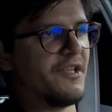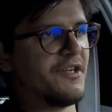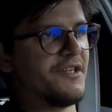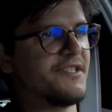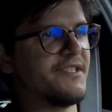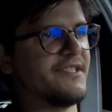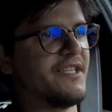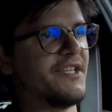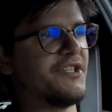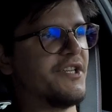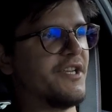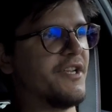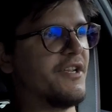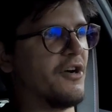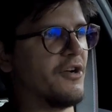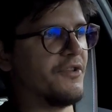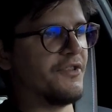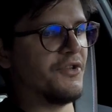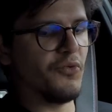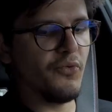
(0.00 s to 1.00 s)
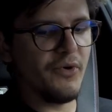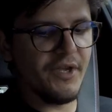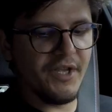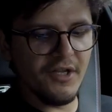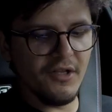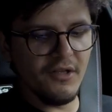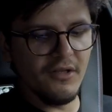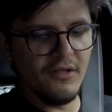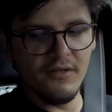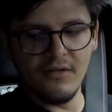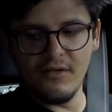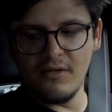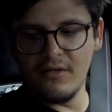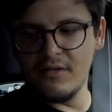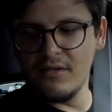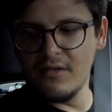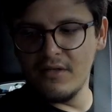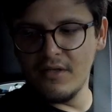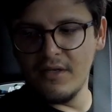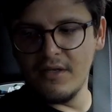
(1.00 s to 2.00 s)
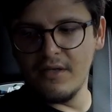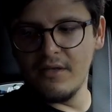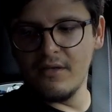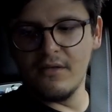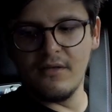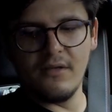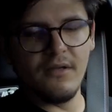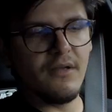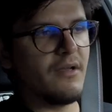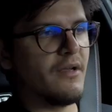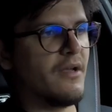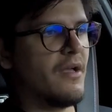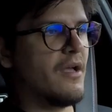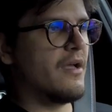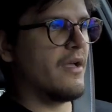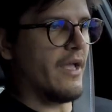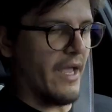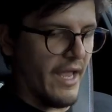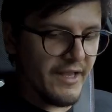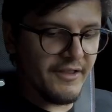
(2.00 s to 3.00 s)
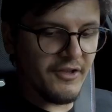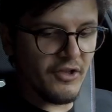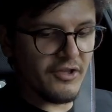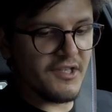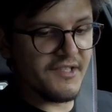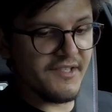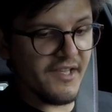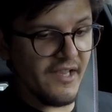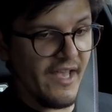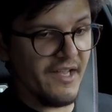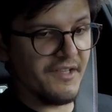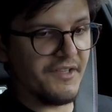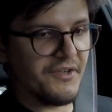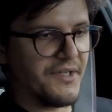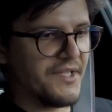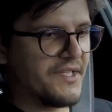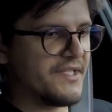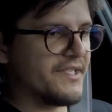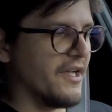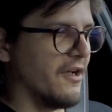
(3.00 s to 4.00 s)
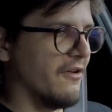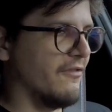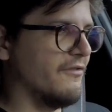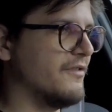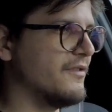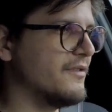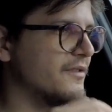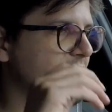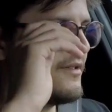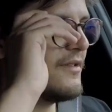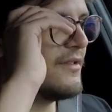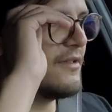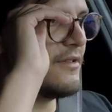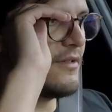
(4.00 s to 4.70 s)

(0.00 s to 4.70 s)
color stitching on the wheel and on the selector itself.